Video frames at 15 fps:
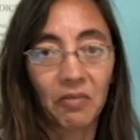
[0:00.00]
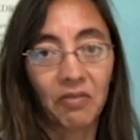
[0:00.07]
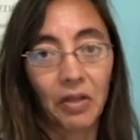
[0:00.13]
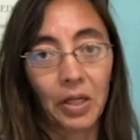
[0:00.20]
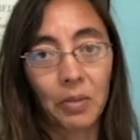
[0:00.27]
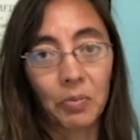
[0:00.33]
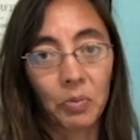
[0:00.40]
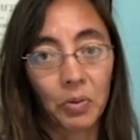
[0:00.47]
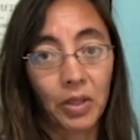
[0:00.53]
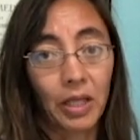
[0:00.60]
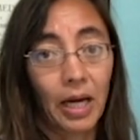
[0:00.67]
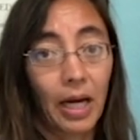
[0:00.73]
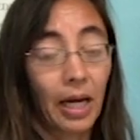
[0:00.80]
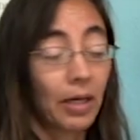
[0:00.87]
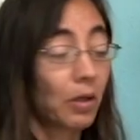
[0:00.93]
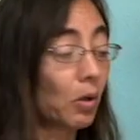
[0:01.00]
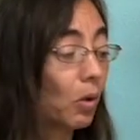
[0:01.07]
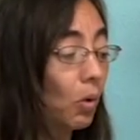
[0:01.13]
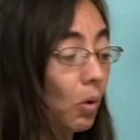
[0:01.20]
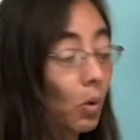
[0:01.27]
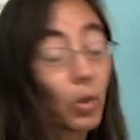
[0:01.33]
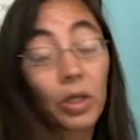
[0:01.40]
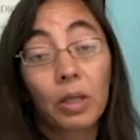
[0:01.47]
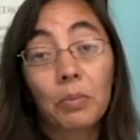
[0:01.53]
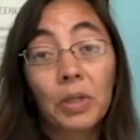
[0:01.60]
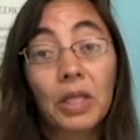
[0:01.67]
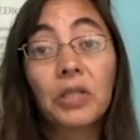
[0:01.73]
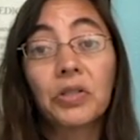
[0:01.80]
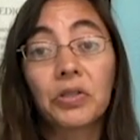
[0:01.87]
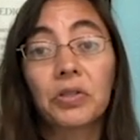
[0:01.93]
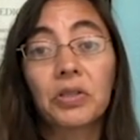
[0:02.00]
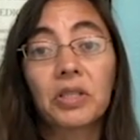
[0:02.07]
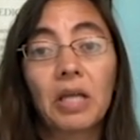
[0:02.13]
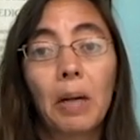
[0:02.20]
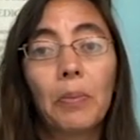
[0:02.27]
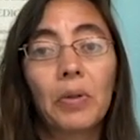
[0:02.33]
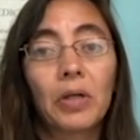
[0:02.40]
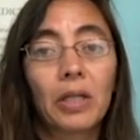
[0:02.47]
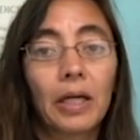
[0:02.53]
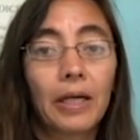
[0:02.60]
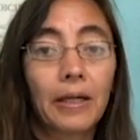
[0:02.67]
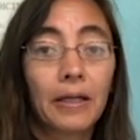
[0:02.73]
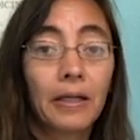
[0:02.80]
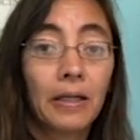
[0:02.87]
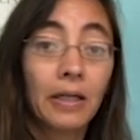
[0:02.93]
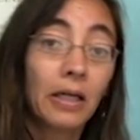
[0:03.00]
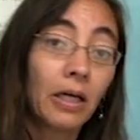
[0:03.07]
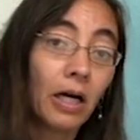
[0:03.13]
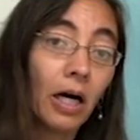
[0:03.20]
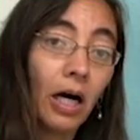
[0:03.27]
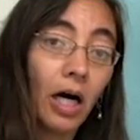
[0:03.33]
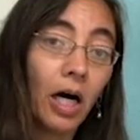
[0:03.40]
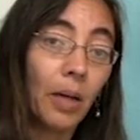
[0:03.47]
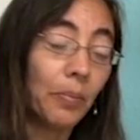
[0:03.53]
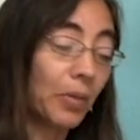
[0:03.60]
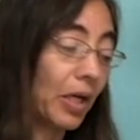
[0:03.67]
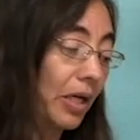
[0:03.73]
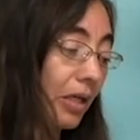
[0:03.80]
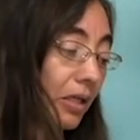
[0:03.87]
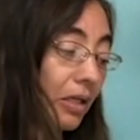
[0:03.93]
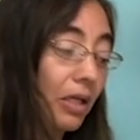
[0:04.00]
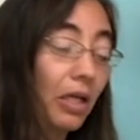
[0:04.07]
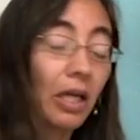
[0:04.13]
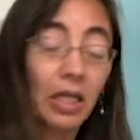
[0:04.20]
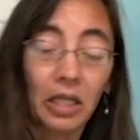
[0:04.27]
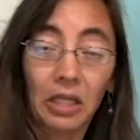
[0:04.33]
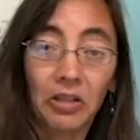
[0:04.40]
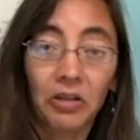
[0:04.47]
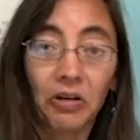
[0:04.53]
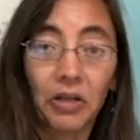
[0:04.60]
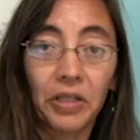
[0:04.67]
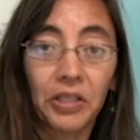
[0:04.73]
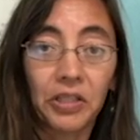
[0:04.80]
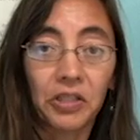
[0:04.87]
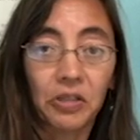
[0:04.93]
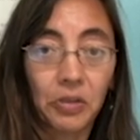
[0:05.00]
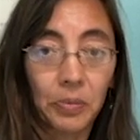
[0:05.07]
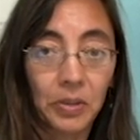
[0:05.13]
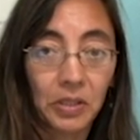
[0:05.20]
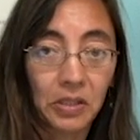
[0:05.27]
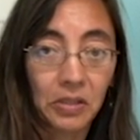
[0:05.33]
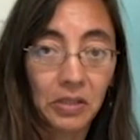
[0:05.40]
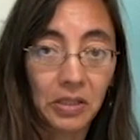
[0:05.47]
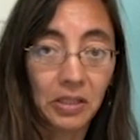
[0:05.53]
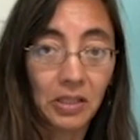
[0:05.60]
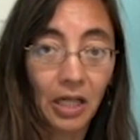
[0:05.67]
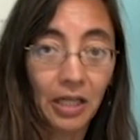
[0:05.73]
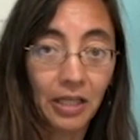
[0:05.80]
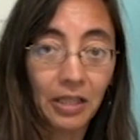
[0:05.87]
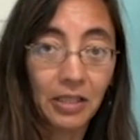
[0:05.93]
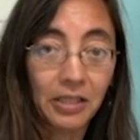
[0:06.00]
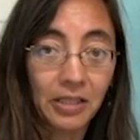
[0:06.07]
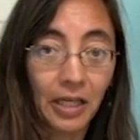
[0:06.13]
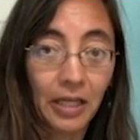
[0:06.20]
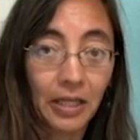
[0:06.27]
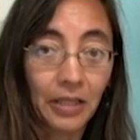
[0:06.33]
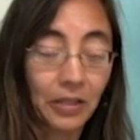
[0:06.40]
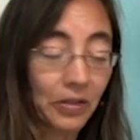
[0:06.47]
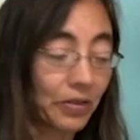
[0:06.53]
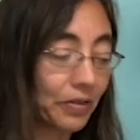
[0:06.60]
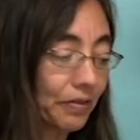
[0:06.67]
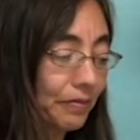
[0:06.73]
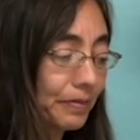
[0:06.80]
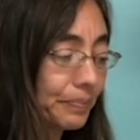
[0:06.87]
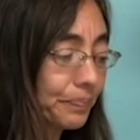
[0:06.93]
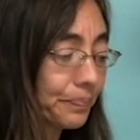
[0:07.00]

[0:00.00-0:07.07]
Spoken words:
inflamed with that, or it can be injured separately, and it can create a disturbance to the sciatic nerve.